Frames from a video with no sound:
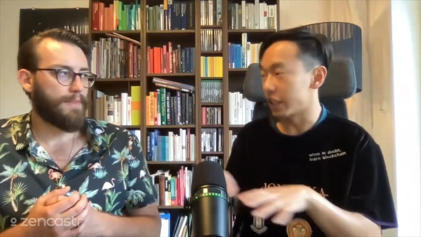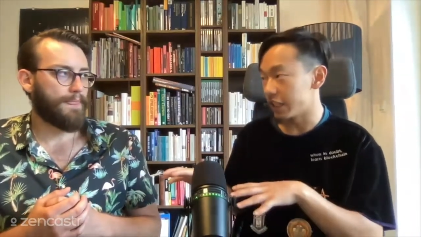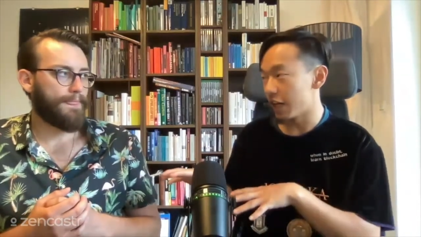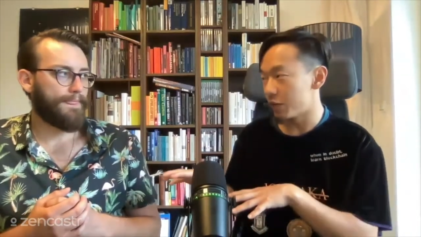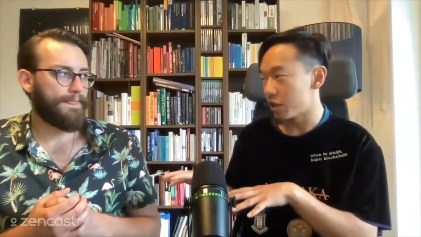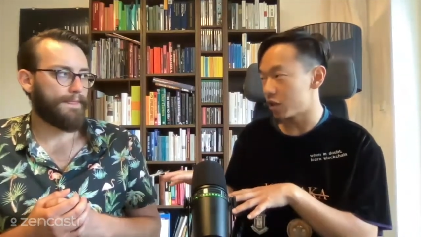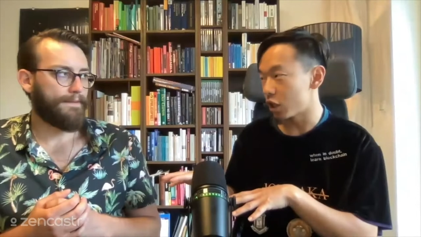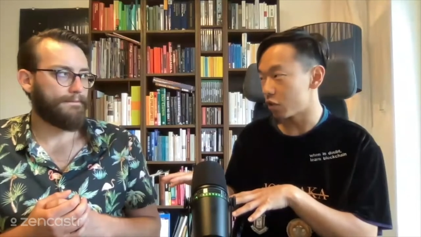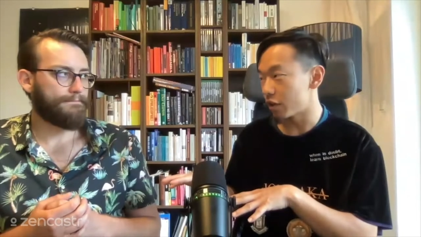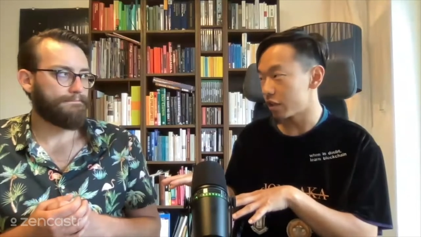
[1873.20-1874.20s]
Speaker 1: like eleventh
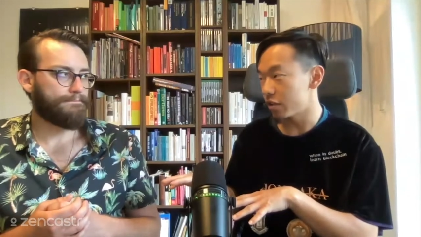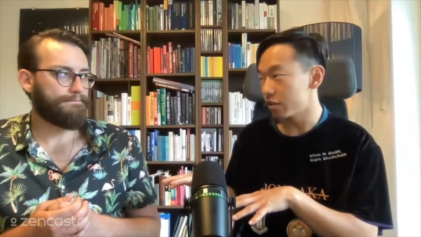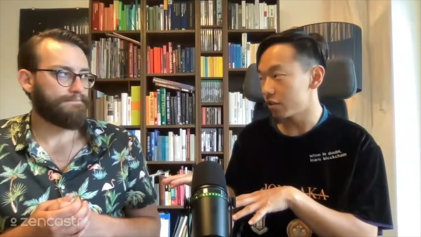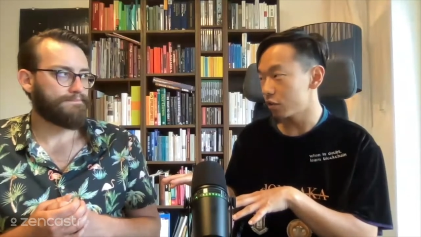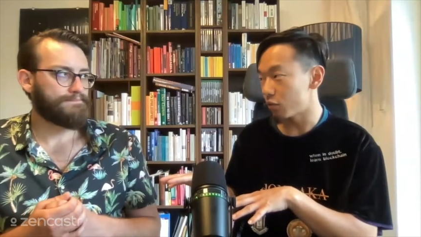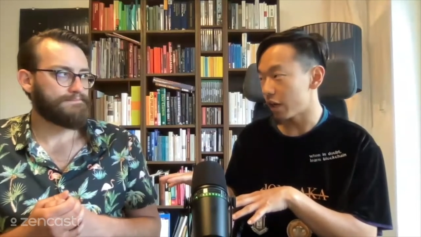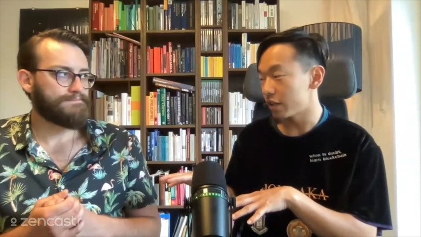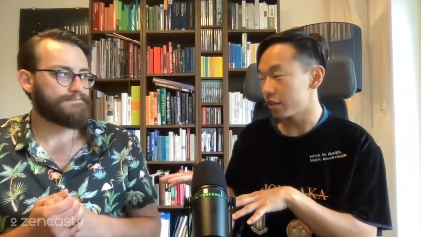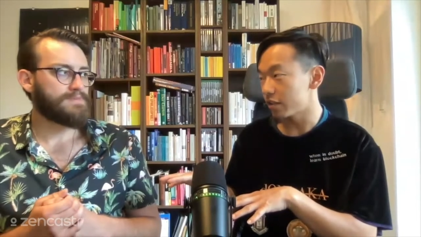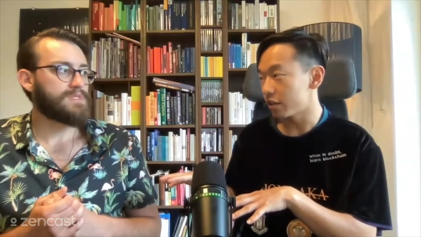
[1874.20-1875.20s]
generation,
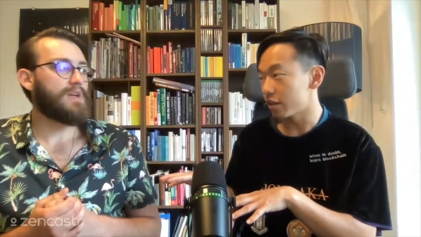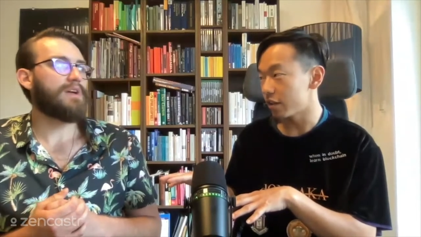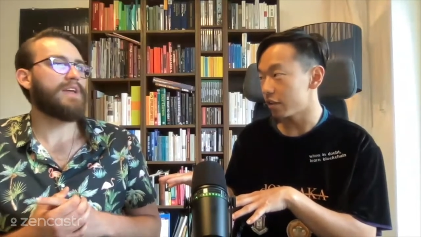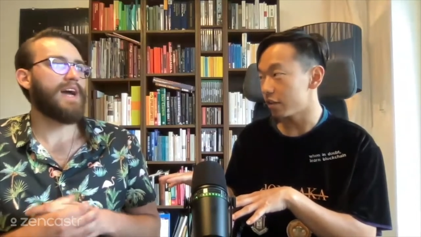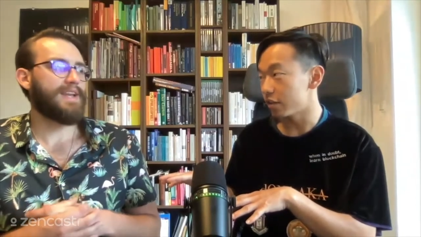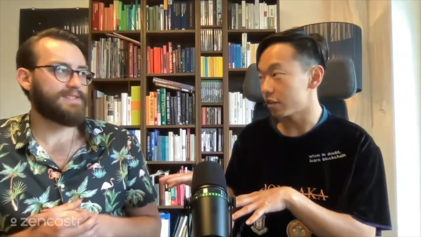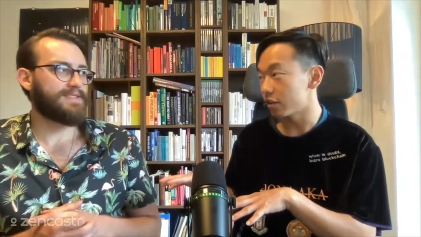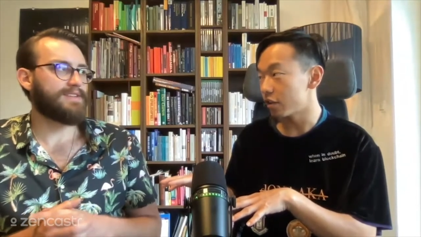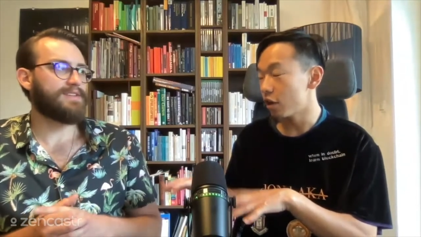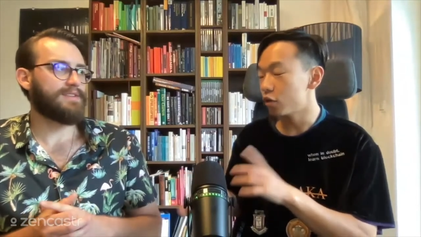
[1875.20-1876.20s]
right? The, the
Speaker 2: yeah, that's
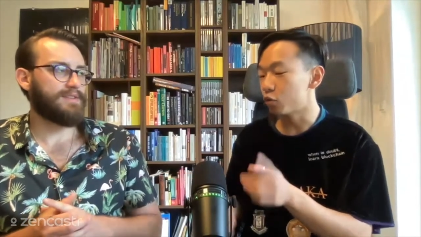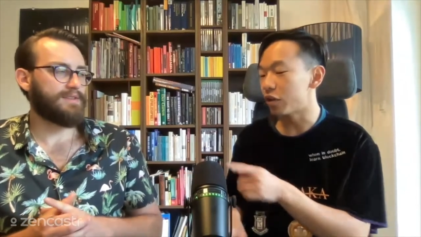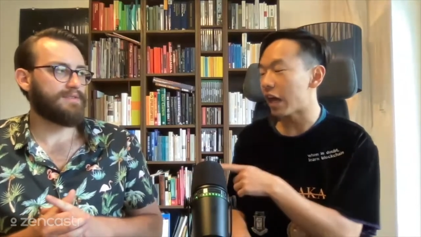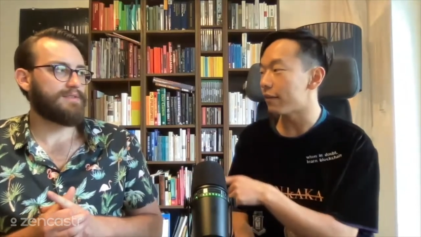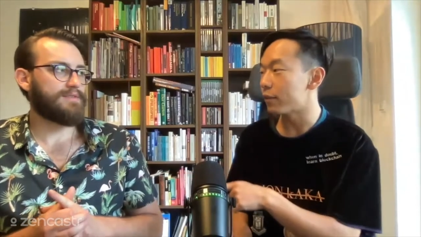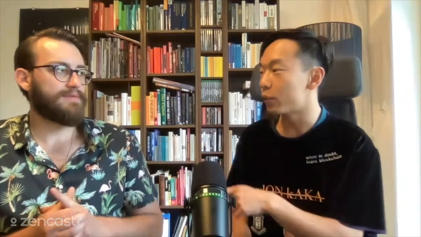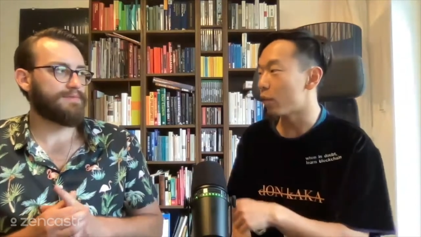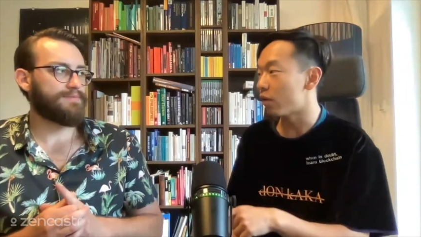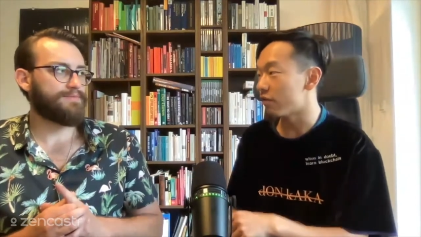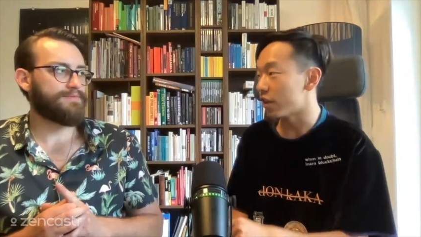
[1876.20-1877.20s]
it. Do they have
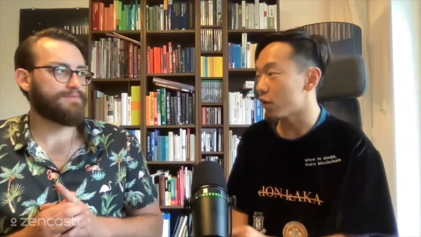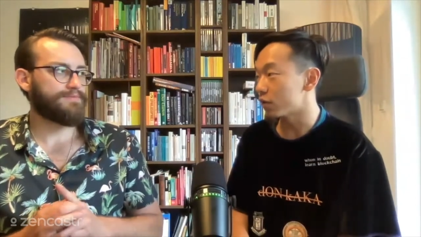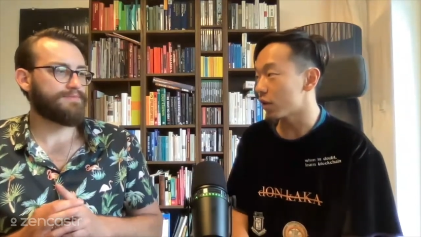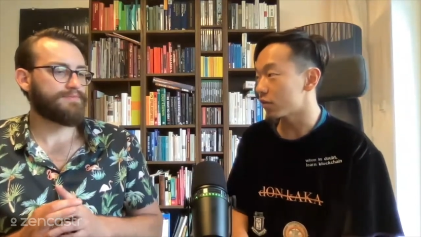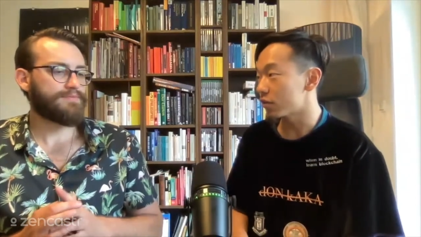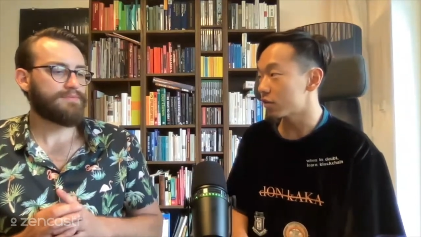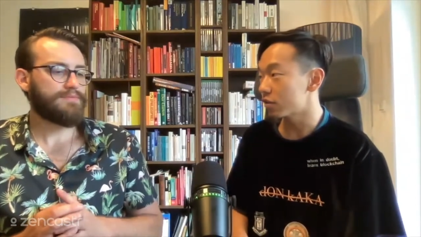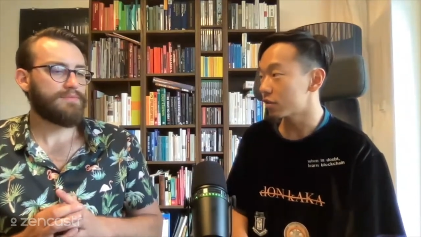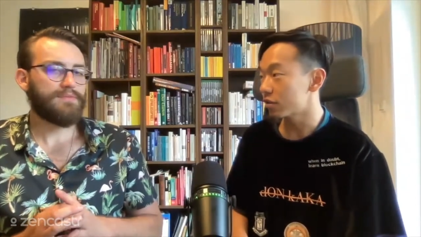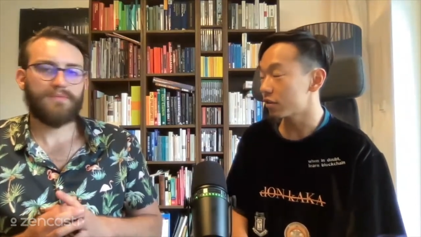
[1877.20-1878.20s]
veal
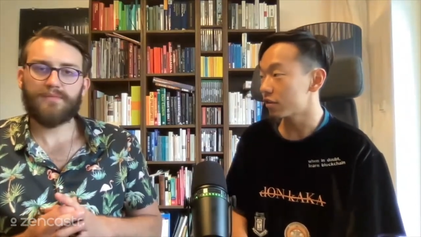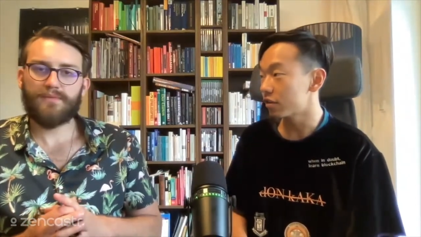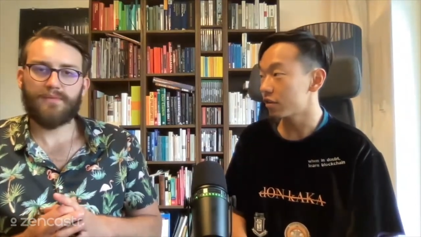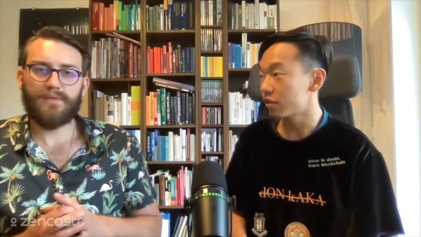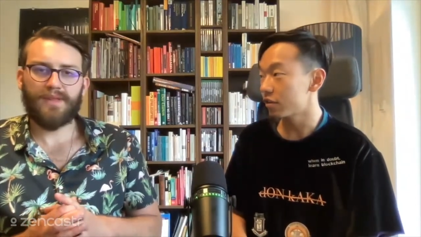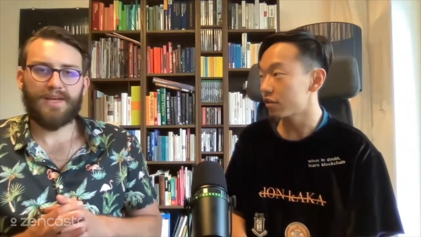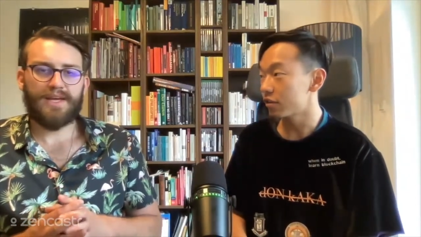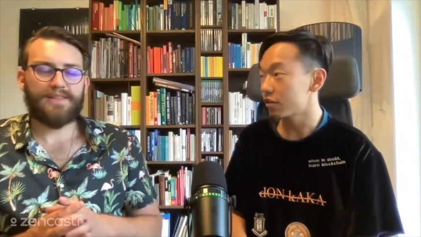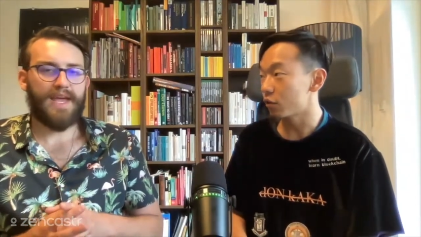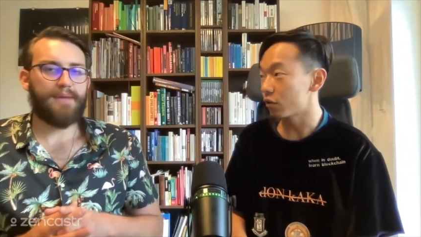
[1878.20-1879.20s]
sausage?
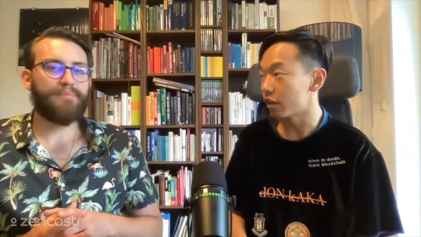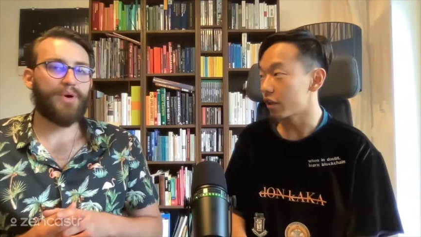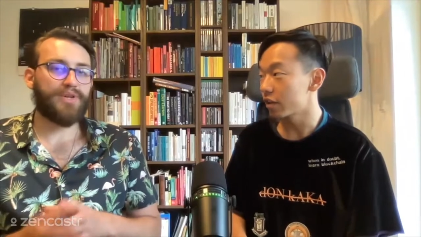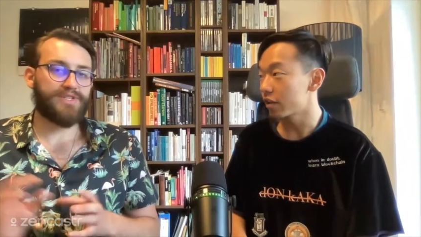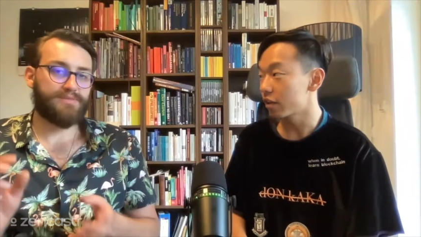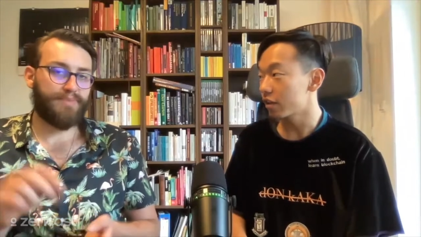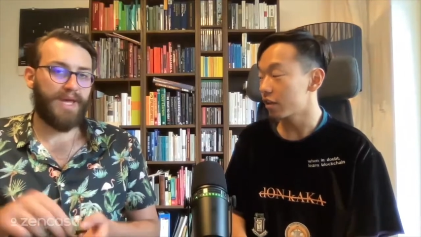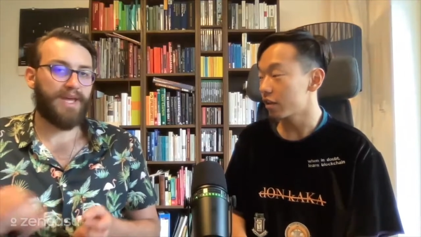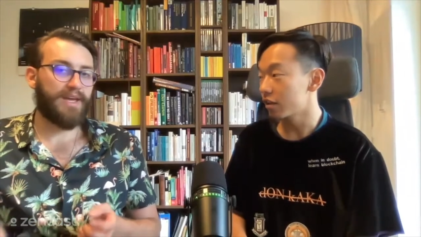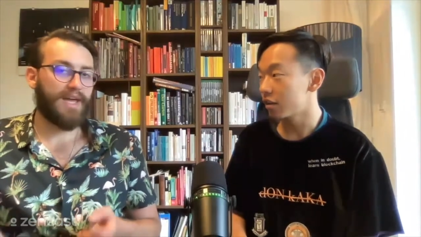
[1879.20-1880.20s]
They put
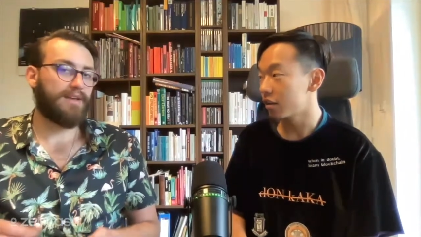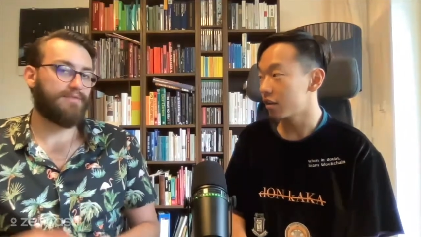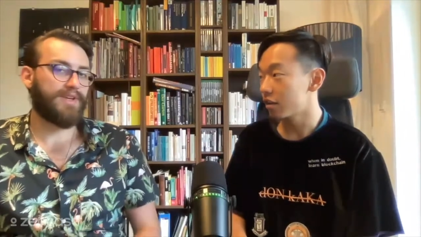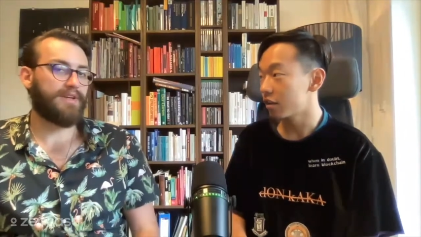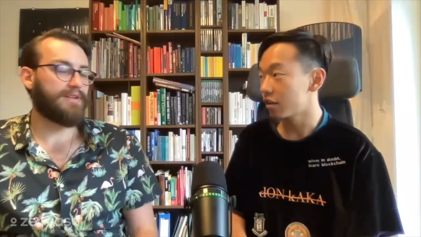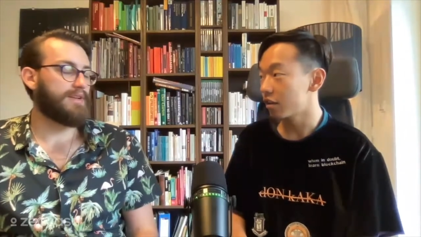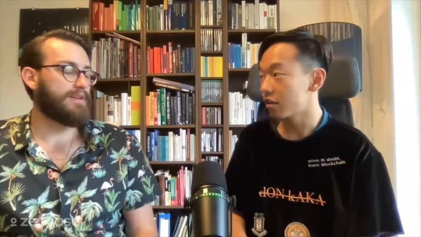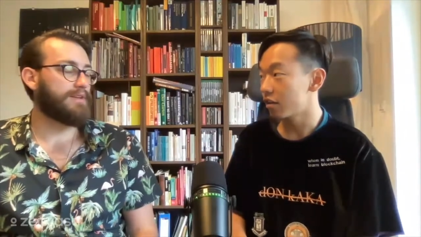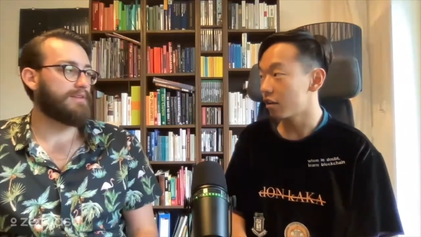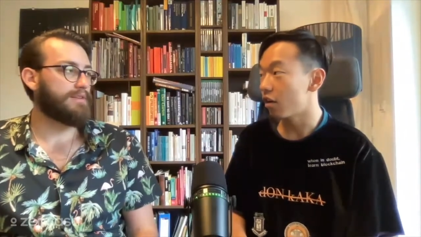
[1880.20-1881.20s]
pig and veal in it.